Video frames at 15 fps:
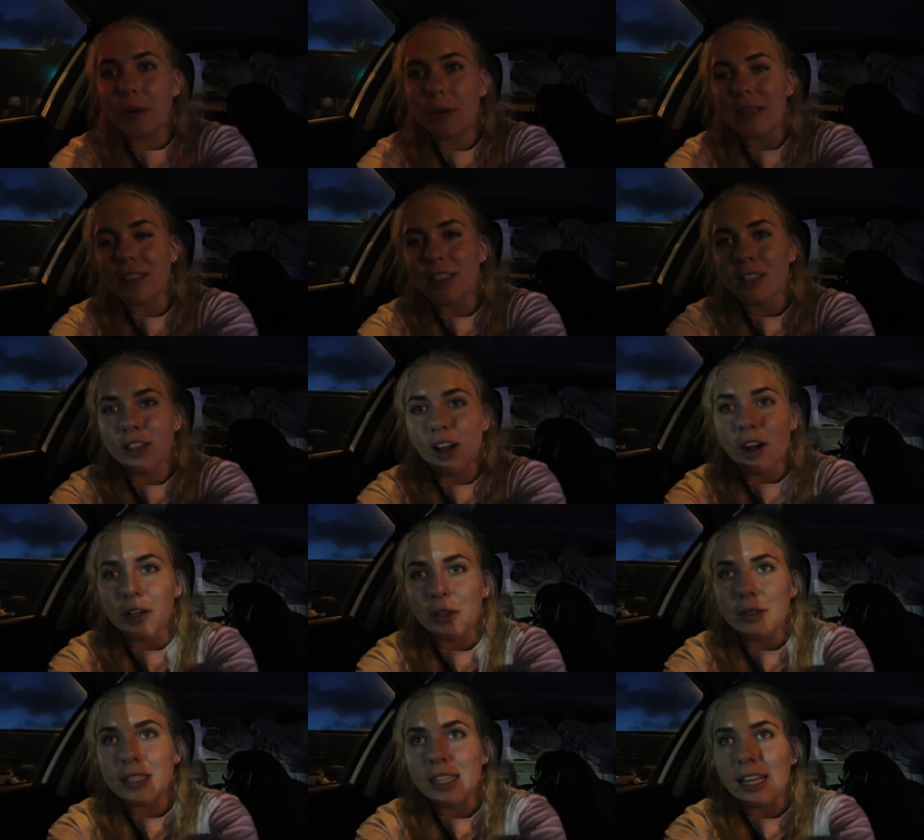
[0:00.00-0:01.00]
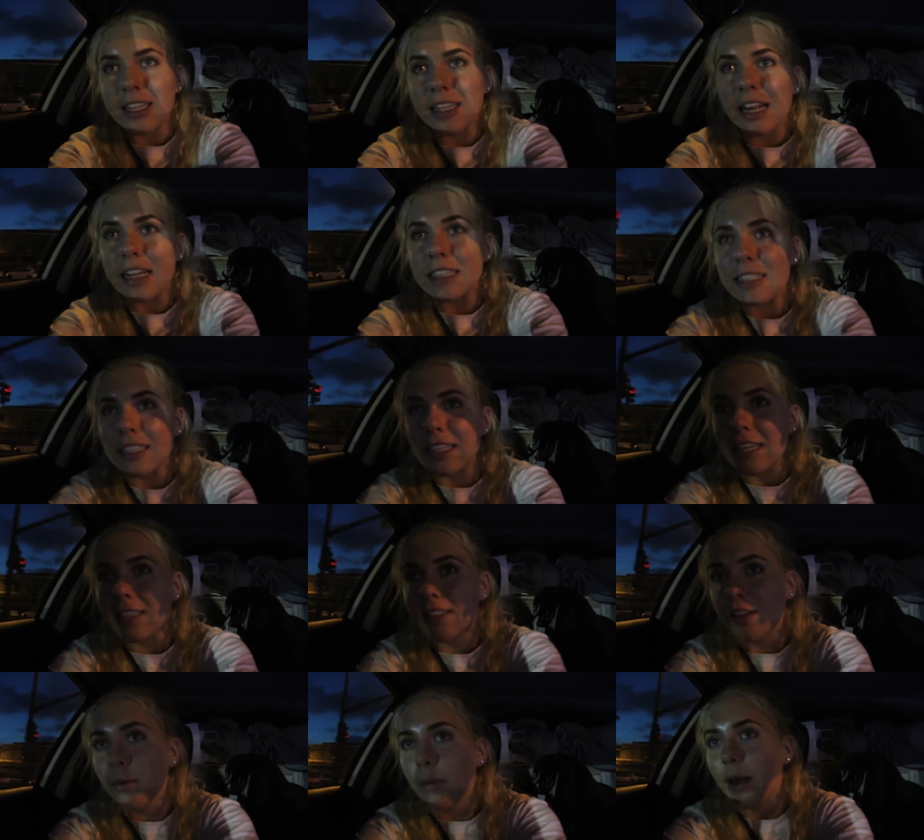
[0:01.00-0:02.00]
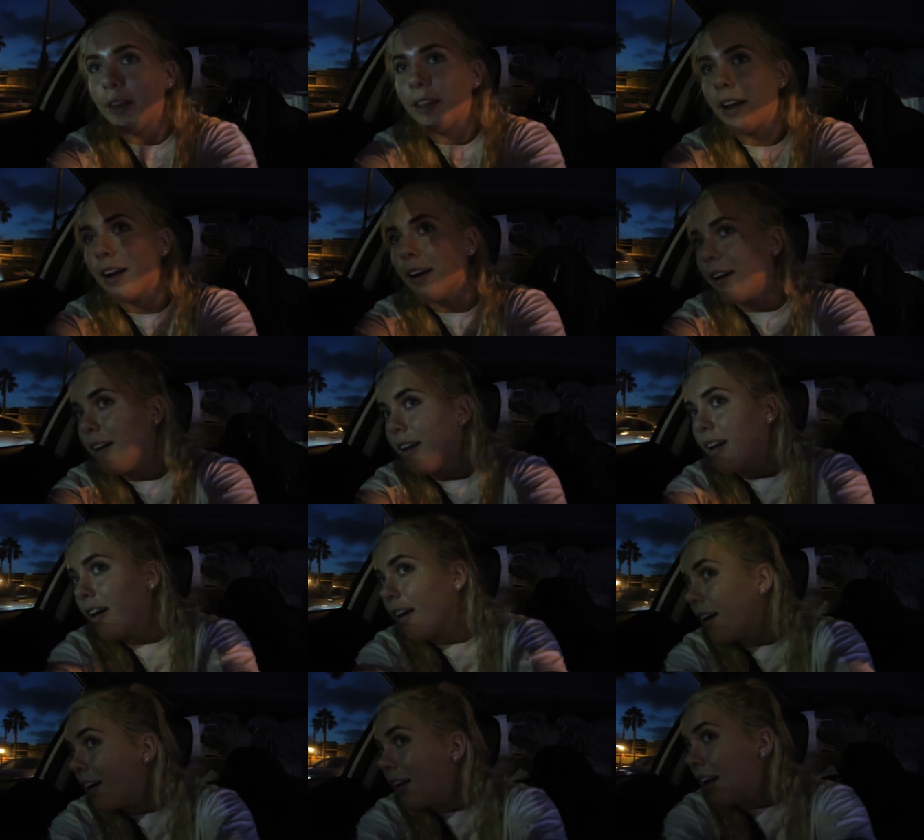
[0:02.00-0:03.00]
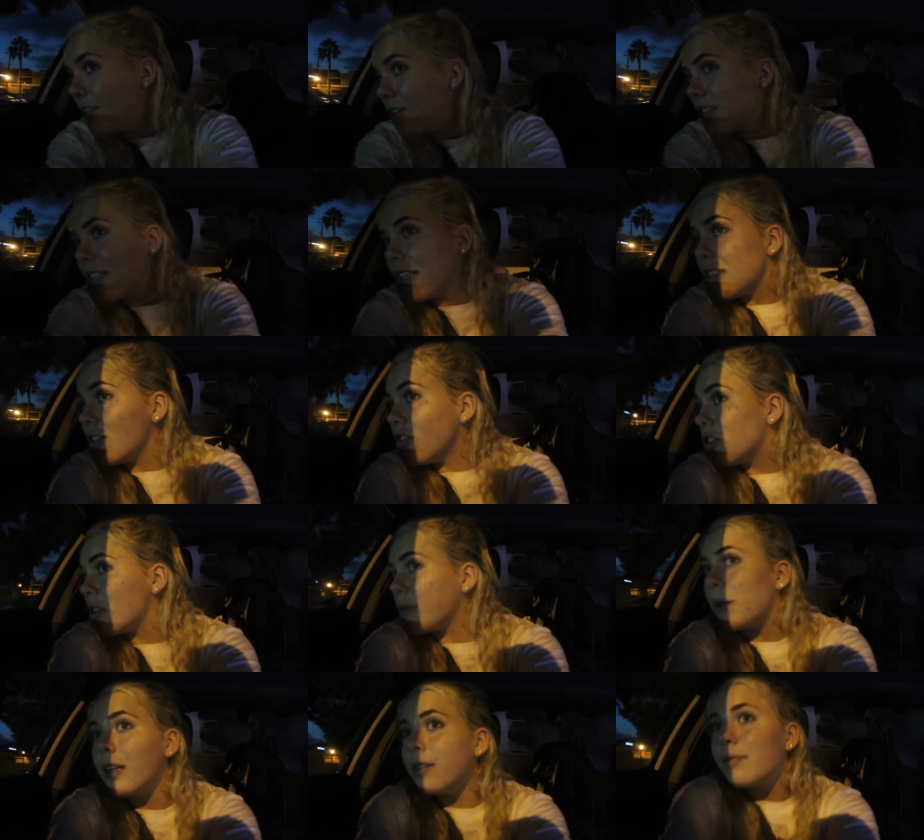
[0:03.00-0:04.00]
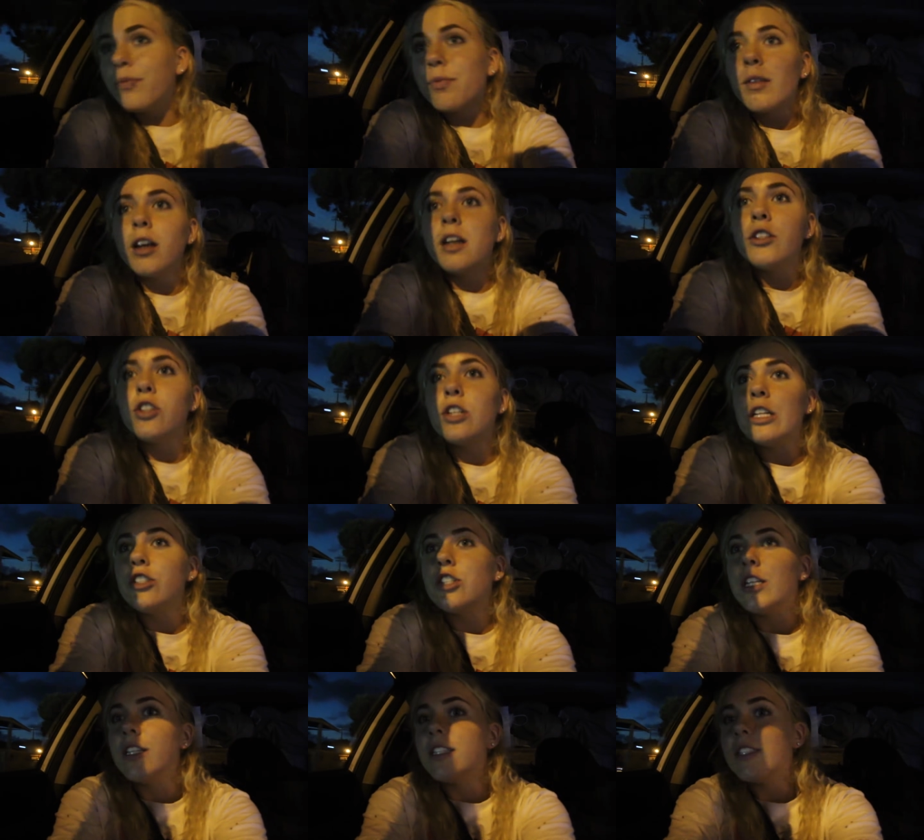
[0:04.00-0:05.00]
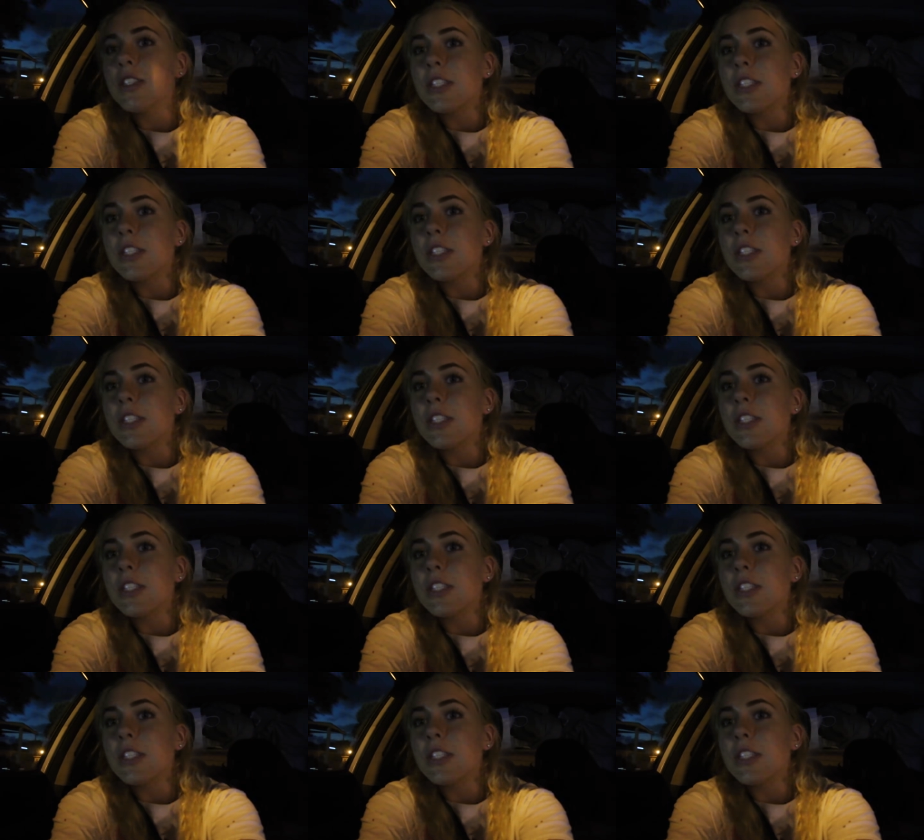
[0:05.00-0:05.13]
we went to the taco stand in Encinitas on the way there and ever since it's just been a tradition.